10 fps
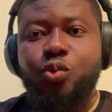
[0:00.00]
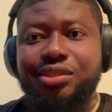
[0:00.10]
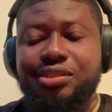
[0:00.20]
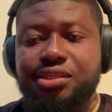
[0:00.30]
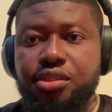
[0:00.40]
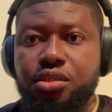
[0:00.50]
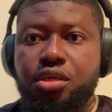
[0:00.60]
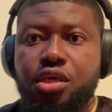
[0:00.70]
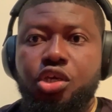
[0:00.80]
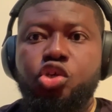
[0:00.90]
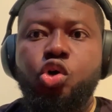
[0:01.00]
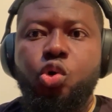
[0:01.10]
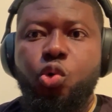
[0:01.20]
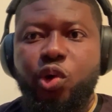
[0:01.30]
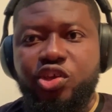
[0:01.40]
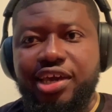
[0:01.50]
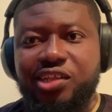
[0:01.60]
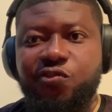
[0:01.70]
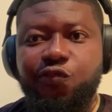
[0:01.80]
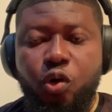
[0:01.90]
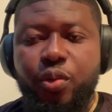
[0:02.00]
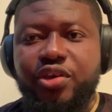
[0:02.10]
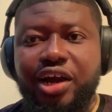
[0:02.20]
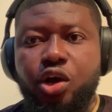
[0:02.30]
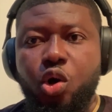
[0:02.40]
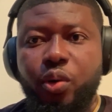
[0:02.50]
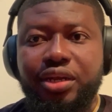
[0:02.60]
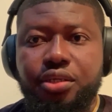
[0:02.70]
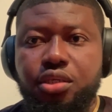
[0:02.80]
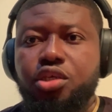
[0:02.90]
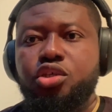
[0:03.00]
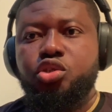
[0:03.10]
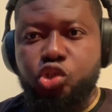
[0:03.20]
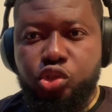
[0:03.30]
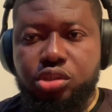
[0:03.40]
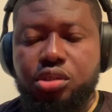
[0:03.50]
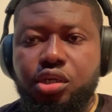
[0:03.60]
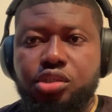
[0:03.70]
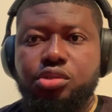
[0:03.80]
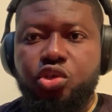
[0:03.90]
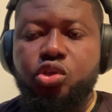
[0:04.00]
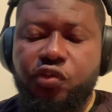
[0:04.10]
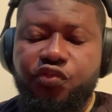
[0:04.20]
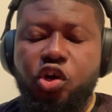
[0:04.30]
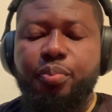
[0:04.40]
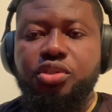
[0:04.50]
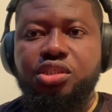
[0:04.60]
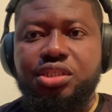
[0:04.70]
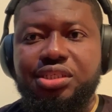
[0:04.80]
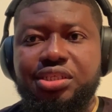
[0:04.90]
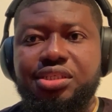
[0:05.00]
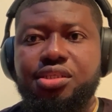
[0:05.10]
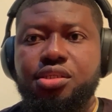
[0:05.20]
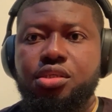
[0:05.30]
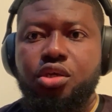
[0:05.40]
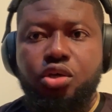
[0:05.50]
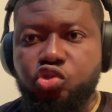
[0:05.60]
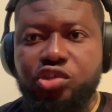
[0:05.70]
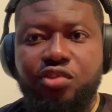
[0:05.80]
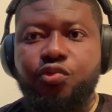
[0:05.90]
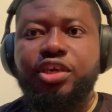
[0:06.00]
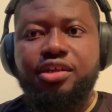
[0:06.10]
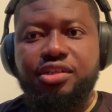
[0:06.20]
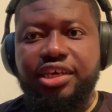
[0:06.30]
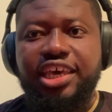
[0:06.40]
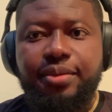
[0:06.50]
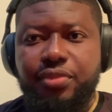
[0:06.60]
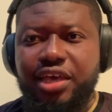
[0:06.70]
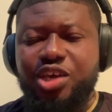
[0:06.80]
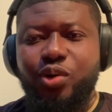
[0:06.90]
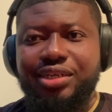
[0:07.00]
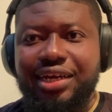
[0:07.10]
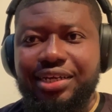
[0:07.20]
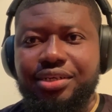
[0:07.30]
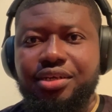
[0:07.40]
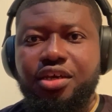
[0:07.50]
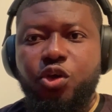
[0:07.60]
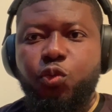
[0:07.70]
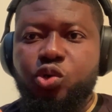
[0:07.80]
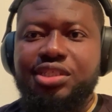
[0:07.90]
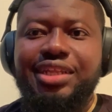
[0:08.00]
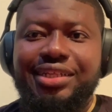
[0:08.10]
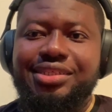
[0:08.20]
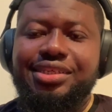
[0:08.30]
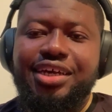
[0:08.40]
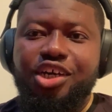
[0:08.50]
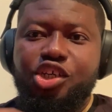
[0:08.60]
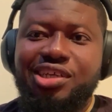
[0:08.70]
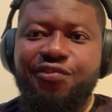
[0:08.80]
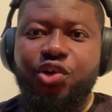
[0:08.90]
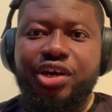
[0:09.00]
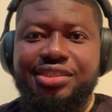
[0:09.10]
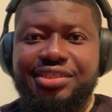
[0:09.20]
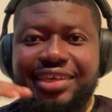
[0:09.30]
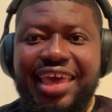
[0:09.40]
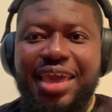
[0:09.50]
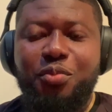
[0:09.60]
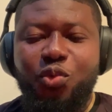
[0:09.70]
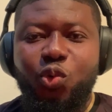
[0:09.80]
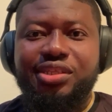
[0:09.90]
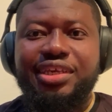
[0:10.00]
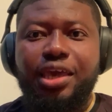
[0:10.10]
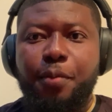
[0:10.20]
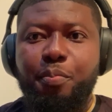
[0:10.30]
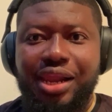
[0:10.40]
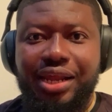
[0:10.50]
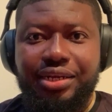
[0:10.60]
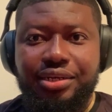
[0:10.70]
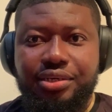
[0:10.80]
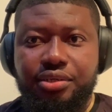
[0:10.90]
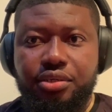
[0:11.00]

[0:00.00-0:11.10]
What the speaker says: That is one thing. When you get form and you're going, you should make use of your opportunities. Go straight, kill the game, and you are done. We could see that Nottingham Forest came with a game plan.